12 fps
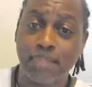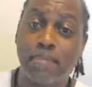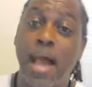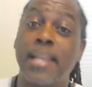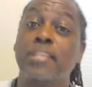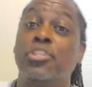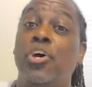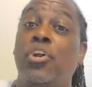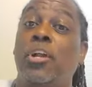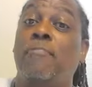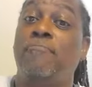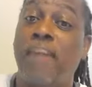by the
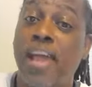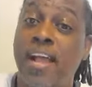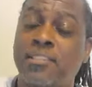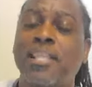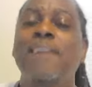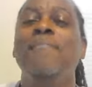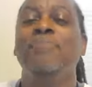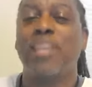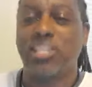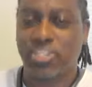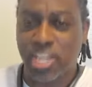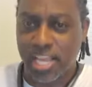internal affairs, they're
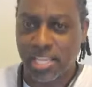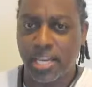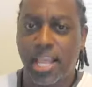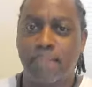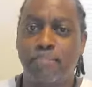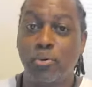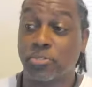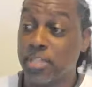shaking in their boots.